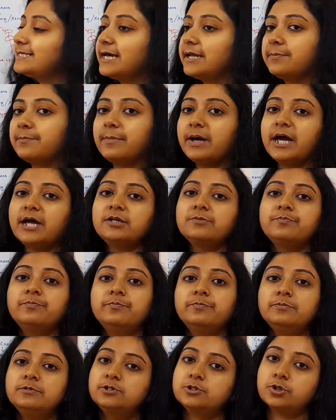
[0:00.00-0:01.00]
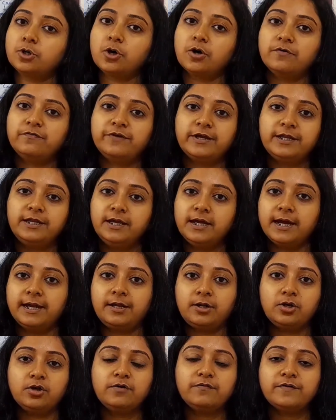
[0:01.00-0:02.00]
and match of any
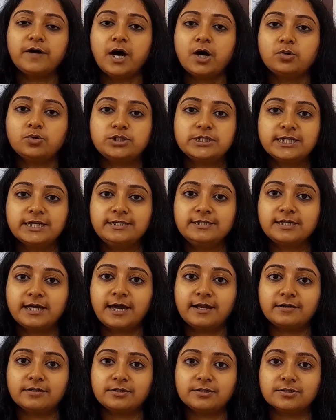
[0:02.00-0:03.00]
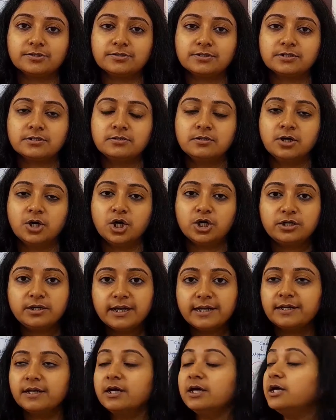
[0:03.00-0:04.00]
kind of outside characters. All
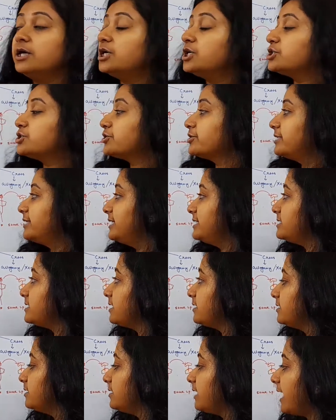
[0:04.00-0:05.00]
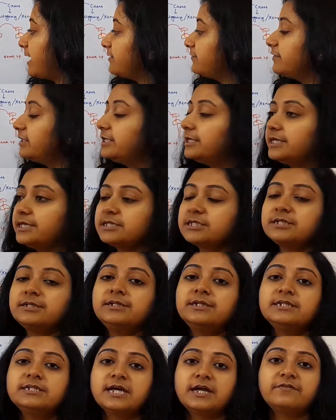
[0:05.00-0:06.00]
right, so these are the advantage and
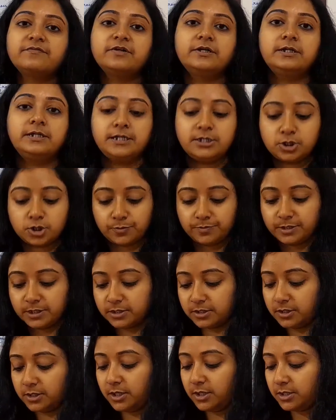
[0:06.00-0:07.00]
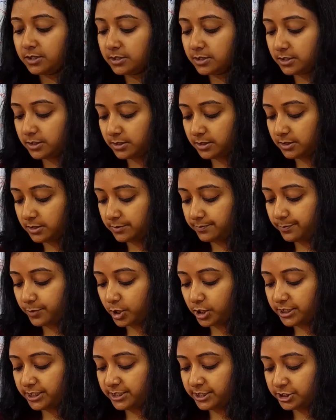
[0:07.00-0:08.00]
disadvantage of the
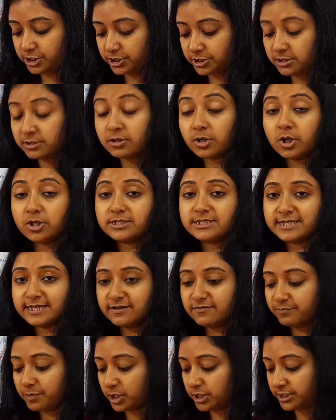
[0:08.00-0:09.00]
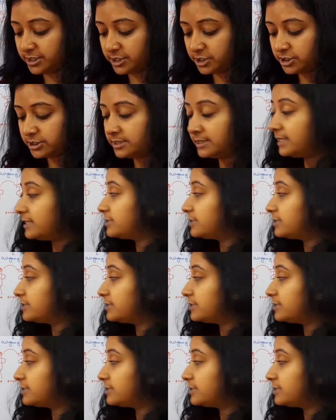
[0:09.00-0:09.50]
pollination or self-pollination.